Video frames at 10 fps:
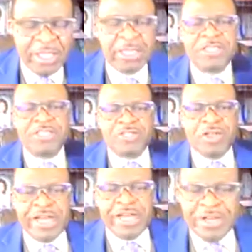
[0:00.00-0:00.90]
She's
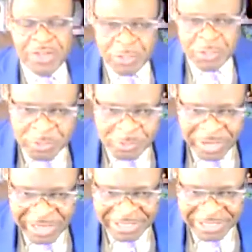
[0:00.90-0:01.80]
already not doing
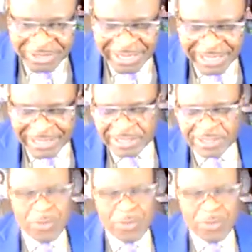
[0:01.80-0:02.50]
well in the other test.